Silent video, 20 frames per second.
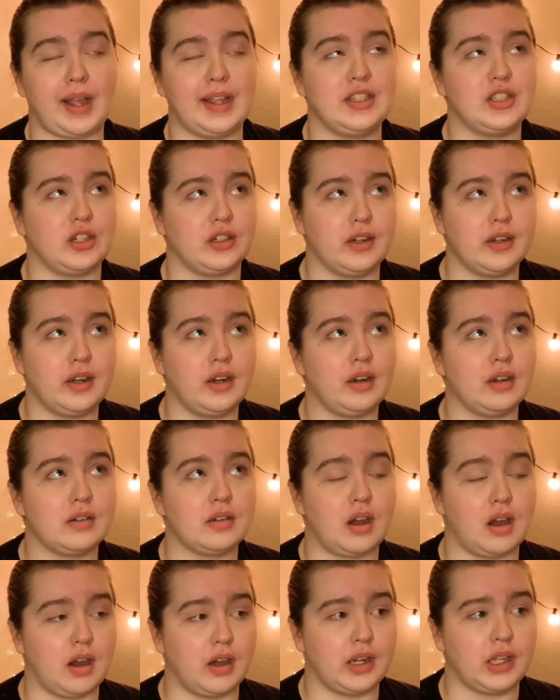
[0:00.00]
I started it on
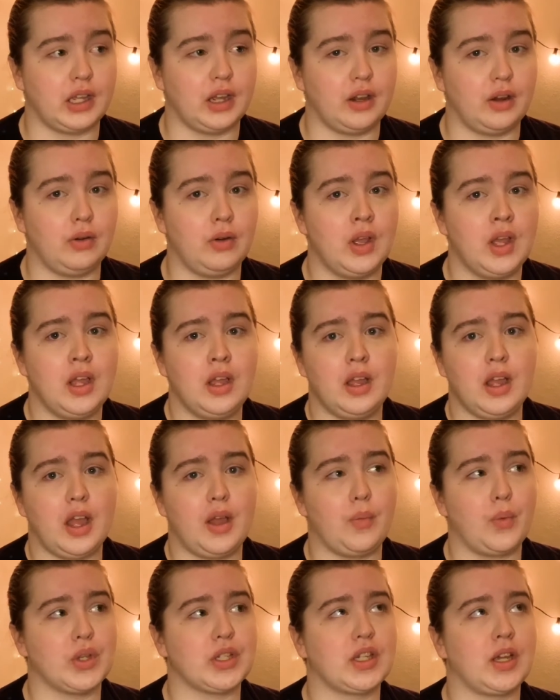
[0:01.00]
audio
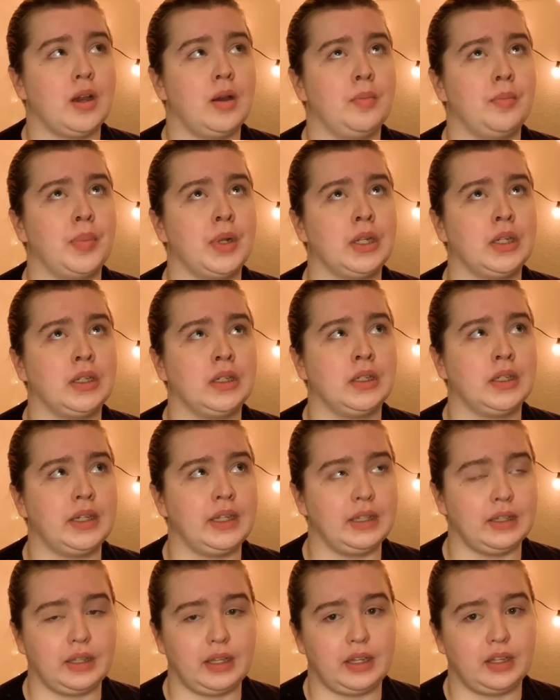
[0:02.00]
and was
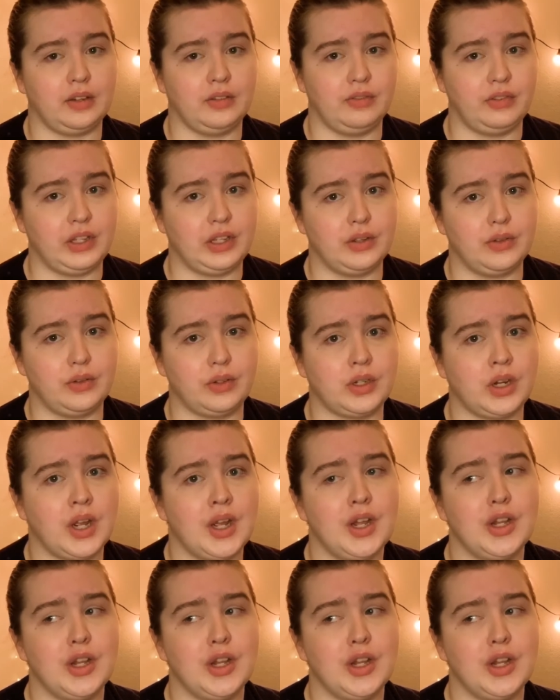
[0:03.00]
completely confused.